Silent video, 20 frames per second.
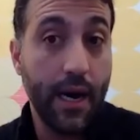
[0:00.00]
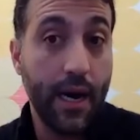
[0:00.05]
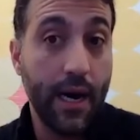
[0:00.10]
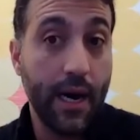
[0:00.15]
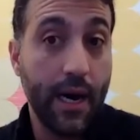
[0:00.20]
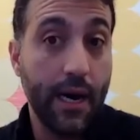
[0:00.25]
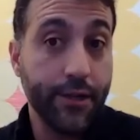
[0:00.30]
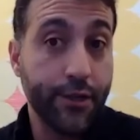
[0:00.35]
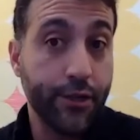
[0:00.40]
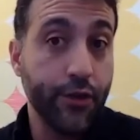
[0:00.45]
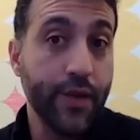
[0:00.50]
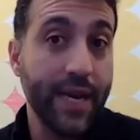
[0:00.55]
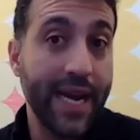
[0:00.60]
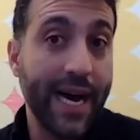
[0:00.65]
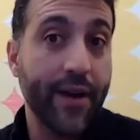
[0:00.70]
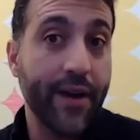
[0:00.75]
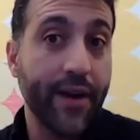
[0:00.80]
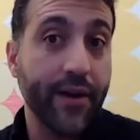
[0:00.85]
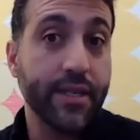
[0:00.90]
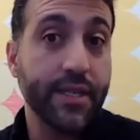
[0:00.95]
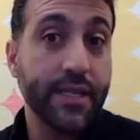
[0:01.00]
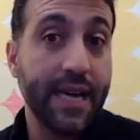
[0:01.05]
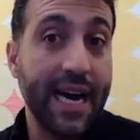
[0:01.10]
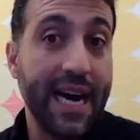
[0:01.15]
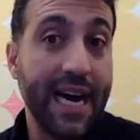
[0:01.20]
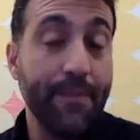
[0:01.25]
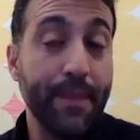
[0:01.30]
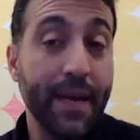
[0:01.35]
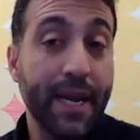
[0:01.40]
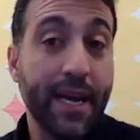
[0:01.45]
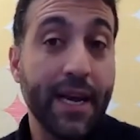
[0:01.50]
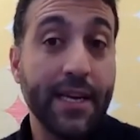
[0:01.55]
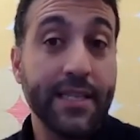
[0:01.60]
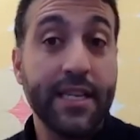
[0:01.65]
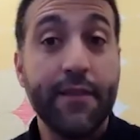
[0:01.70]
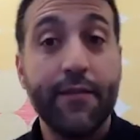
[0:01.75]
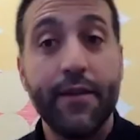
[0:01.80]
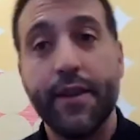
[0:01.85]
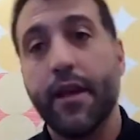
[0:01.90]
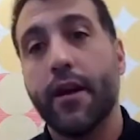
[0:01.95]
shootout outside, because
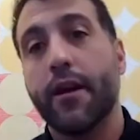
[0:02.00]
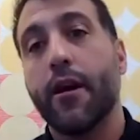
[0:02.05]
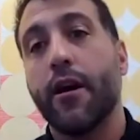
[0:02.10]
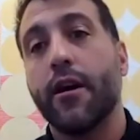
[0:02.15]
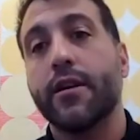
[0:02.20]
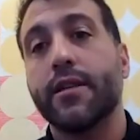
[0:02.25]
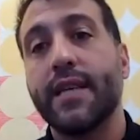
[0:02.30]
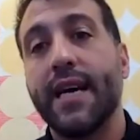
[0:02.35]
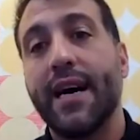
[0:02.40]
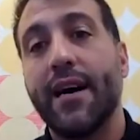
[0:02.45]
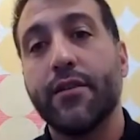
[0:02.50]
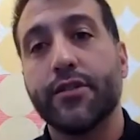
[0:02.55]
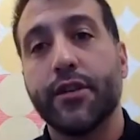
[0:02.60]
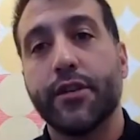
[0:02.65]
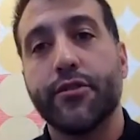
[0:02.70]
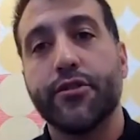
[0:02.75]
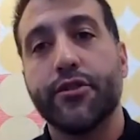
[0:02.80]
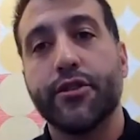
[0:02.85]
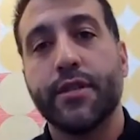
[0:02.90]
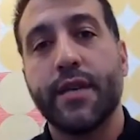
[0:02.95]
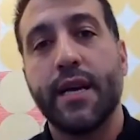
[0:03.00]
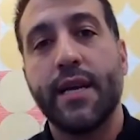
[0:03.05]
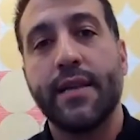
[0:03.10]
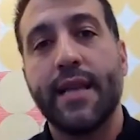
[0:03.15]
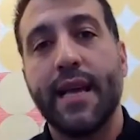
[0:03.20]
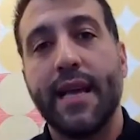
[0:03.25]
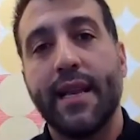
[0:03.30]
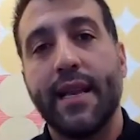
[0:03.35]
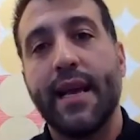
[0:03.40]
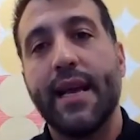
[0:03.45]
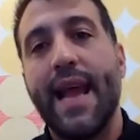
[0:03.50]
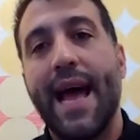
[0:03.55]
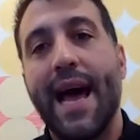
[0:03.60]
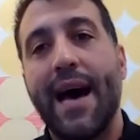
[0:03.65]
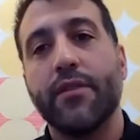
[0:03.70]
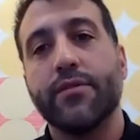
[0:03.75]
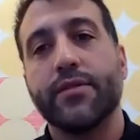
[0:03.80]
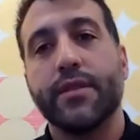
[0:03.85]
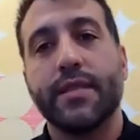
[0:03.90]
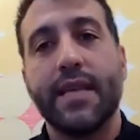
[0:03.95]
even the cartels understand that land
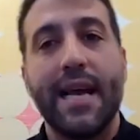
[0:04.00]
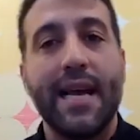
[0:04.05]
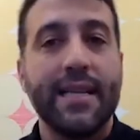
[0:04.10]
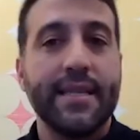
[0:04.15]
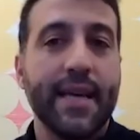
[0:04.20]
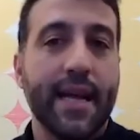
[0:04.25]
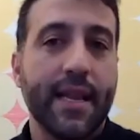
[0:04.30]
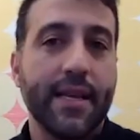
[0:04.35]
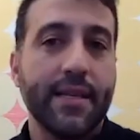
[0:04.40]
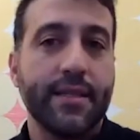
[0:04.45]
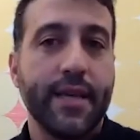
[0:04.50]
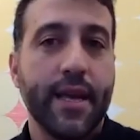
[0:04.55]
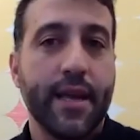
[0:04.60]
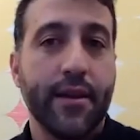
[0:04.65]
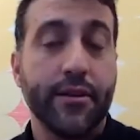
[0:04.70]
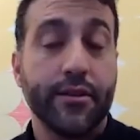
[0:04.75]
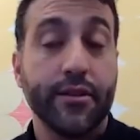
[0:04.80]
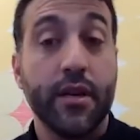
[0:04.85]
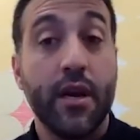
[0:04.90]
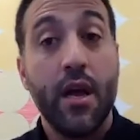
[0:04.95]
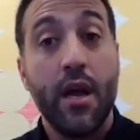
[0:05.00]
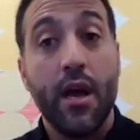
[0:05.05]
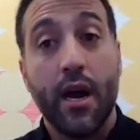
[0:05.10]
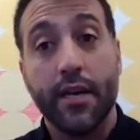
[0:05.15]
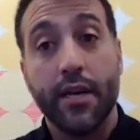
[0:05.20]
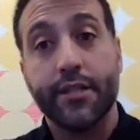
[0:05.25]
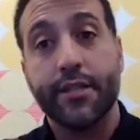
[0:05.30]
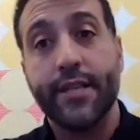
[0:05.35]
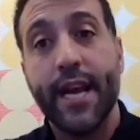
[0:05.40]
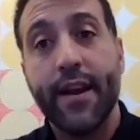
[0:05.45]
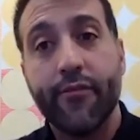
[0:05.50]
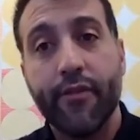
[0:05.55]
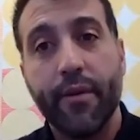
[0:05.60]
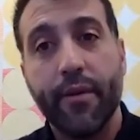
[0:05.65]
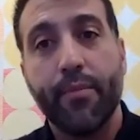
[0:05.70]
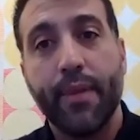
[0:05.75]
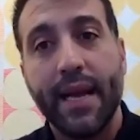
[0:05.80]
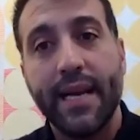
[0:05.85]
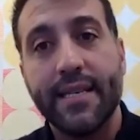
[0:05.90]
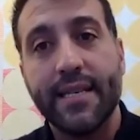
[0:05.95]
houses and telecenters are
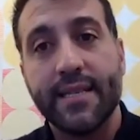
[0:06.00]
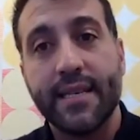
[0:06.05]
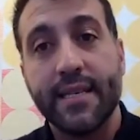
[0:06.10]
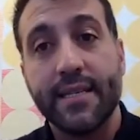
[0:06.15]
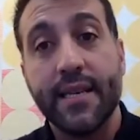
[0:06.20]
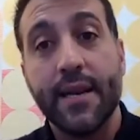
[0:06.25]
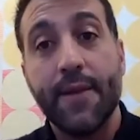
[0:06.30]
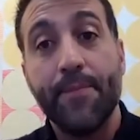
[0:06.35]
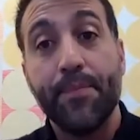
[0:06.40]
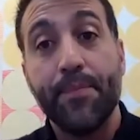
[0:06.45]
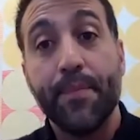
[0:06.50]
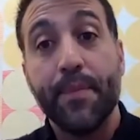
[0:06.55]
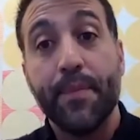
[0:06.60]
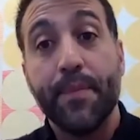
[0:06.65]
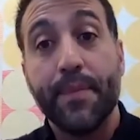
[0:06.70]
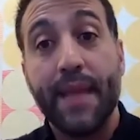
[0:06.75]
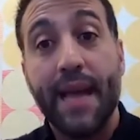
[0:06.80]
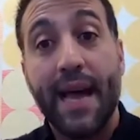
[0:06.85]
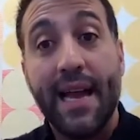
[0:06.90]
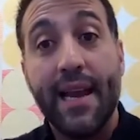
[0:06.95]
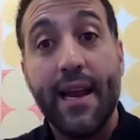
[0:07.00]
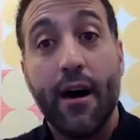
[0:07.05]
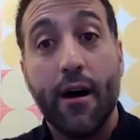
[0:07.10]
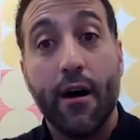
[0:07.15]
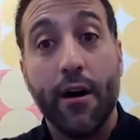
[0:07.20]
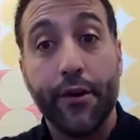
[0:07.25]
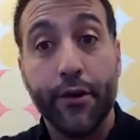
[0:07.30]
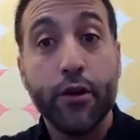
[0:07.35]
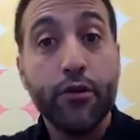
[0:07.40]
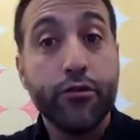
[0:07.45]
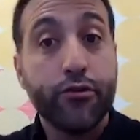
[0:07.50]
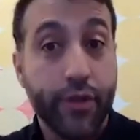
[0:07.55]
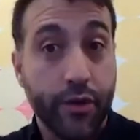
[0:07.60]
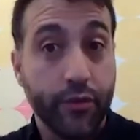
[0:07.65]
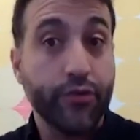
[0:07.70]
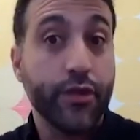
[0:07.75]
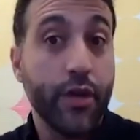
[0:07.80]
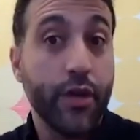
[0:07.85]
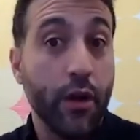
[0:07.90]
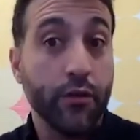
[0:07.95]
sacred places that are neutral
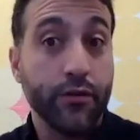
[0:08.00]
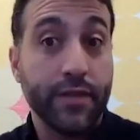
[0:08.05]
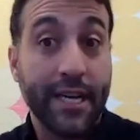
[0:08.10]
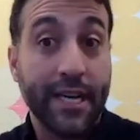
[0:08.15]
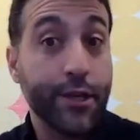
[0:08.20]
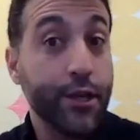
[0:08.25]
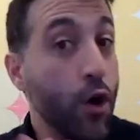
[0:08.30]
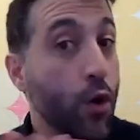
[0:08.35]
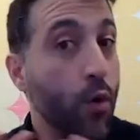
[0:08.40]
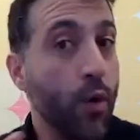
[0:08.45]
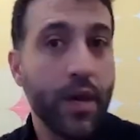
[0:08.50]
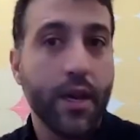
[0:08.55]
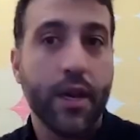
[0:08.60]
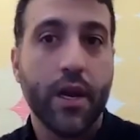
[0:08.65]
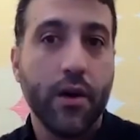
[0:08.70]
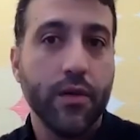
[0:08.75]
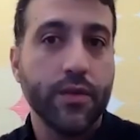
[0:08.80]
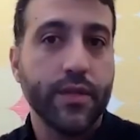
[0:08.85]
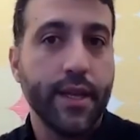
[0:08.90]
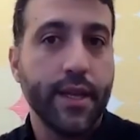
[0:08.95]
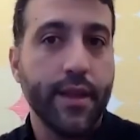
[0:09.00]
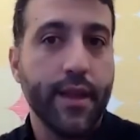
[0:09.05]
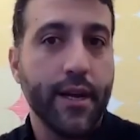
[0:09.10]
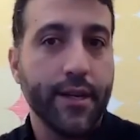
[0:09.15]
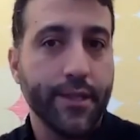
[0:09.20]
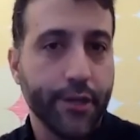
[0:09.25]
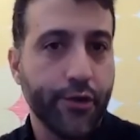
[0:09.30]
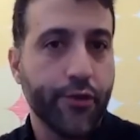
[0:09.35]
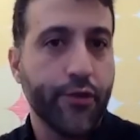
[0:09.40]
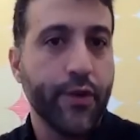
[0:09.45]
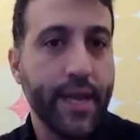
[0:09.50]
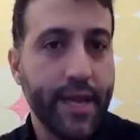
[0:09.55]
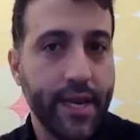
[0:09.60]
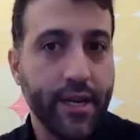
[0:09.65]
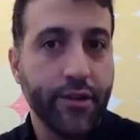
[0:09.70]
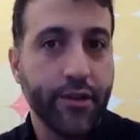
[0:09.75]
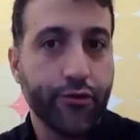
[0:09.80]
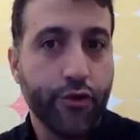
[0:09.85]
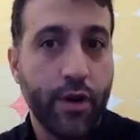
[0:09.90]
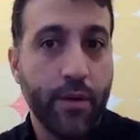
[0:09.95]
zones. Like no one goes in there to create
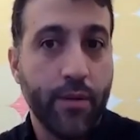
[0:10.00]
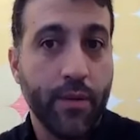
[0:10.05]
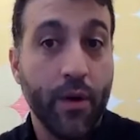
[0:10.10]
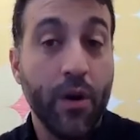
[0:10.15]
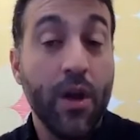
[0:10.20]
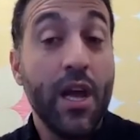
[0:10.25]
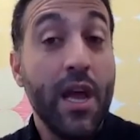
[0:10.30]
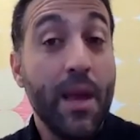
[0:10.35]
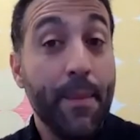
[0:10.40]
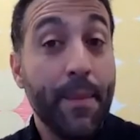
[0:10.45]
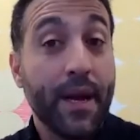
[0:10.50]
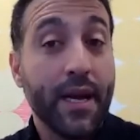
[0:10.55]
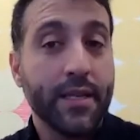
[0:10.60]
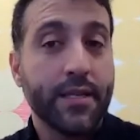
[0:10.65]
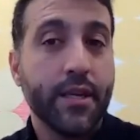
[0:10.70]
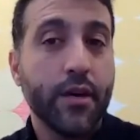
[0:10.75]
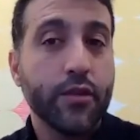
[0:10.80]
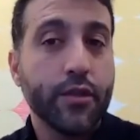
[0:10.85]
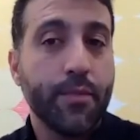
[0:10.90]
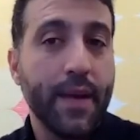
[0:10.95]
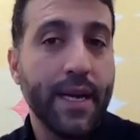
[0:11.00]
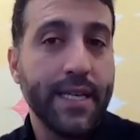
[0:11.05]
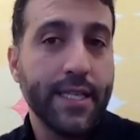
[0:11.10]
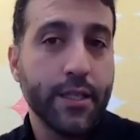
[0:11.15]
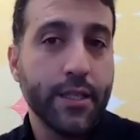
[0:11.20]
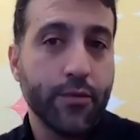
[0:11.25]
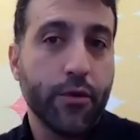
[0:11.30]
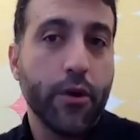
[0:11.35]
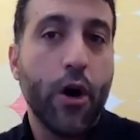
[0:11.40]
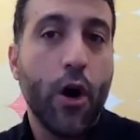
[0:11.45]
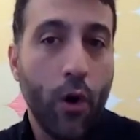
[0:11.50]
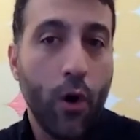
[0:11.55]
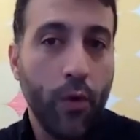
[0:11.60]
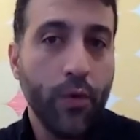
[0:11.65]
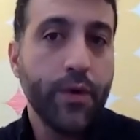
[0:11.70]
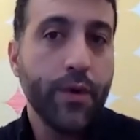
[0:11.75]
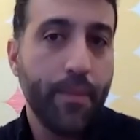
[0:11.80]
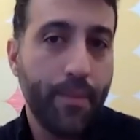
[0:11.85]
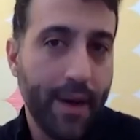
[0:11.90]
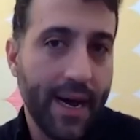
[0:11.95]
any trouble, because those places were
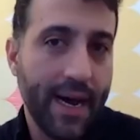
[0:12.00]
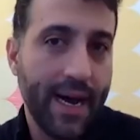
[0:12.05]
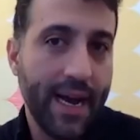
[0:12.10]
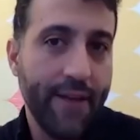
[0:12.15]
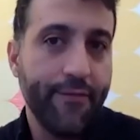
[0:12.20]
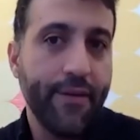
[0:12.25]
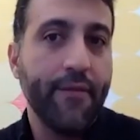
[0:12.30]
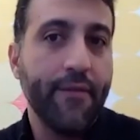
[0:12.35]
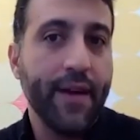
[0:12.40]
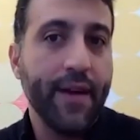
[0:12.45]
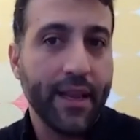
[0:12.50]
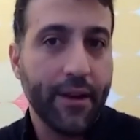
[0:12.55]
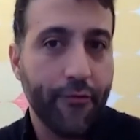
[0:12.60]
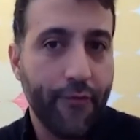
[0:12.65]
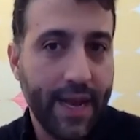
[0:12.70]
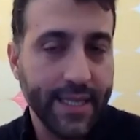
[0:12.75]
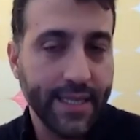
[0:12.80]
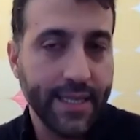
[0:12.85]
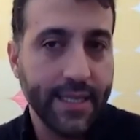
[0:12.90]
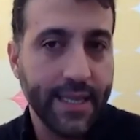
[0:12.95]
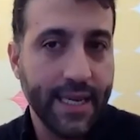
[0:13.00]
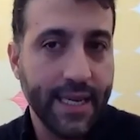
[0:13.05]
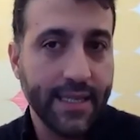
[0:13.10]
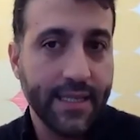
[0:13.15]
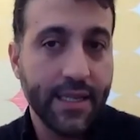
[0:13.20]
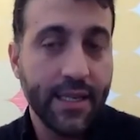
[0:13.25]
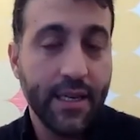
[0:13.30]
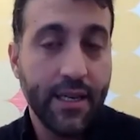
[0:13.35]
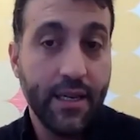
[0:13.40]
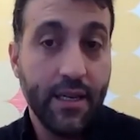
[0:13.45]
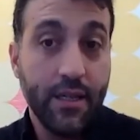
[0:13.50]
owned by favela residents,